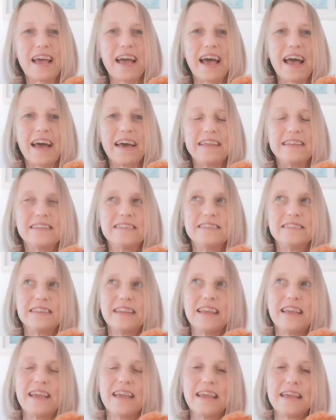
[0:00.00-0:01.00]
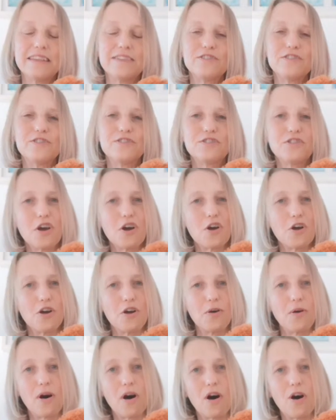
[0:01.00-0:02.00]
And it's so
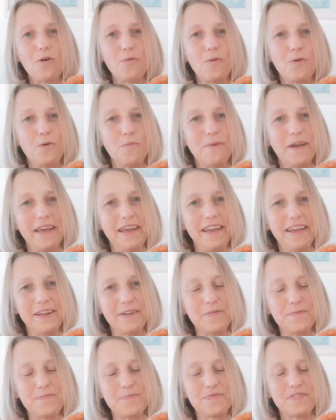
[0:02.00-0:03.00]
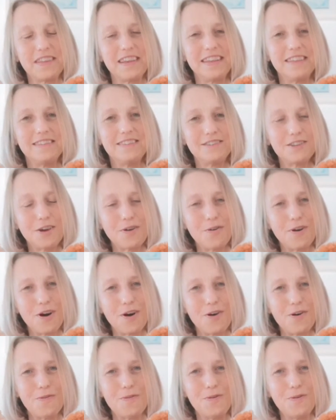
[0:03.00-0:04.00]
heartwarming. It's so
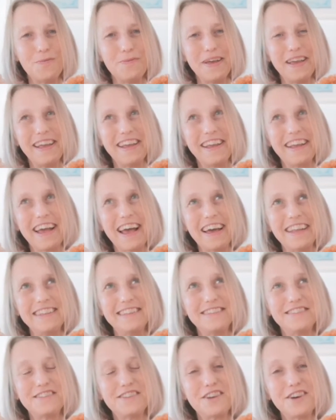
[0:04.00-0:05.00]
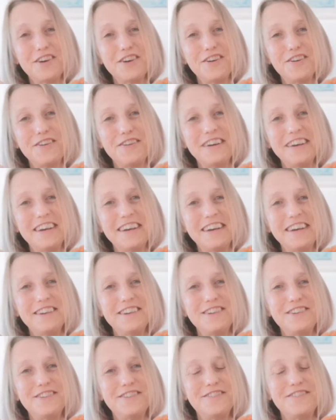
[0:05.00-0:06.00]
heartwarming and so
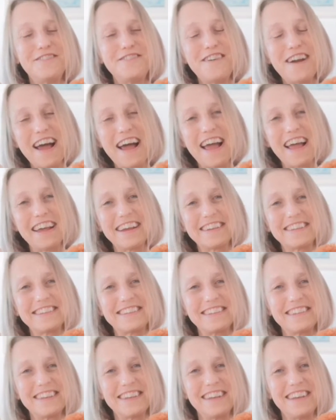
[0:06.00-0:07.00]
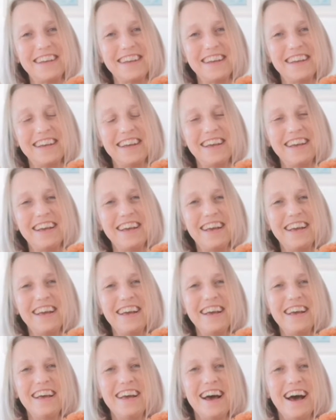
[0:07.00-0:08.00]
direct.
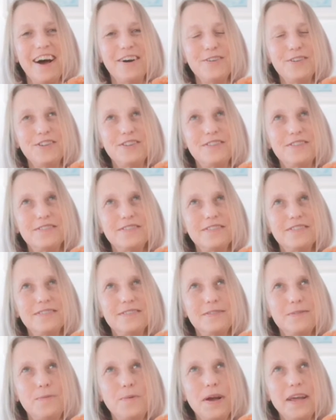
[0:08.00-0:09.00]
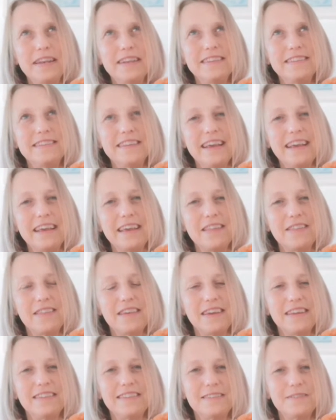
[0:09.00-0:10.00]
I was witnessing
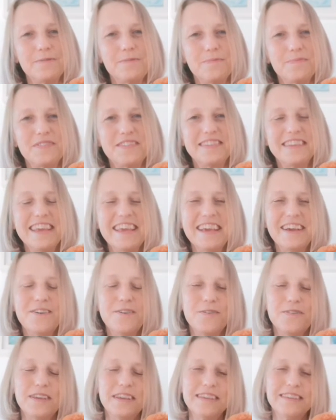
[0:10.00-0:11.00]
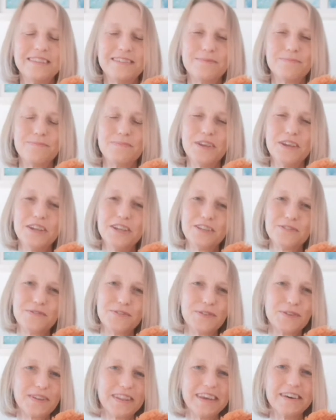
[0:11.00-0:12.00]
that seeing all these
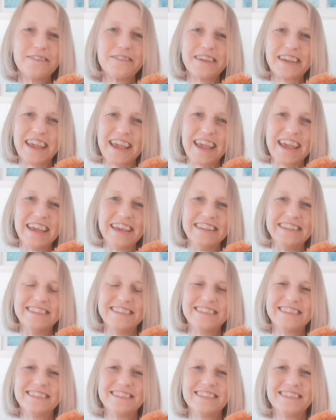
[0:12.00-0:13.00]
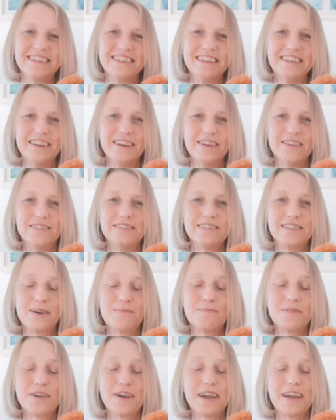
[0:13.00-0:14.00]
beautiful little kids, you know,
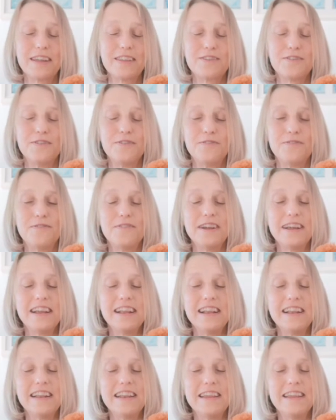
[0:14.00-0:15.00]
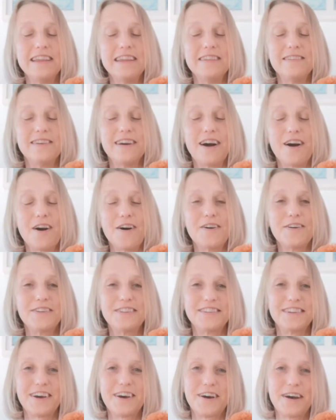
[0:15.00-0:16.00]
some going through really
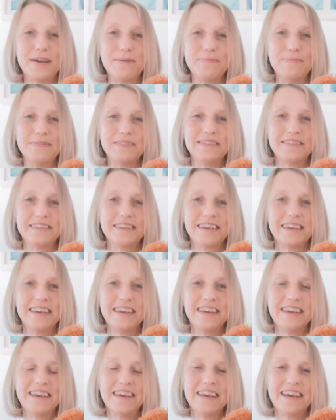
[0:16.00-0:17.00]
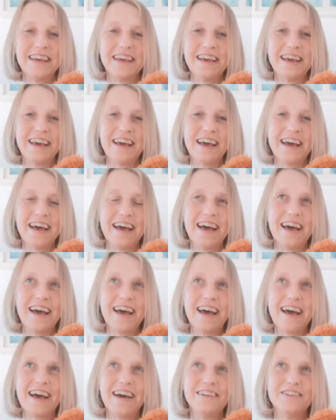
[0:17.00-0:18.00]
hard times,
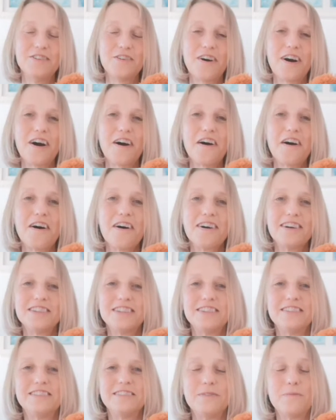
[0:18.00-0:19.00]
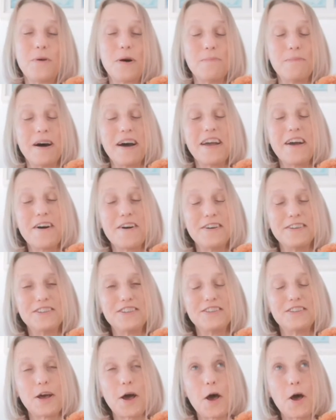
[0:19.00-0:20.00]
and your heart just well my heart
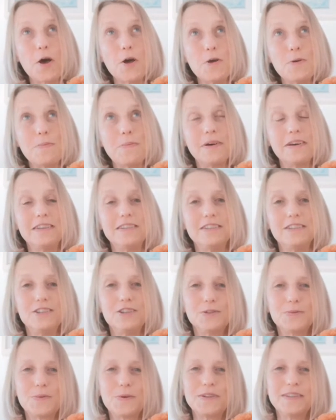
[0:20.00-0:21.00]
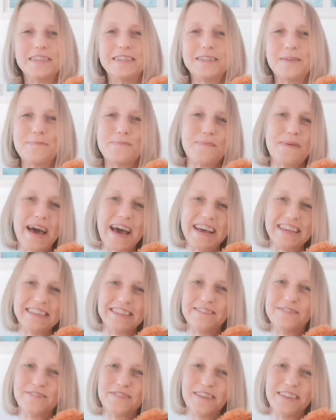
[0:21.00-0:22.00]
just opened and just wanted the
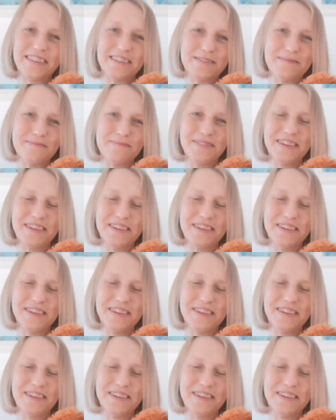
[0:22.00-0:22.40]
best for them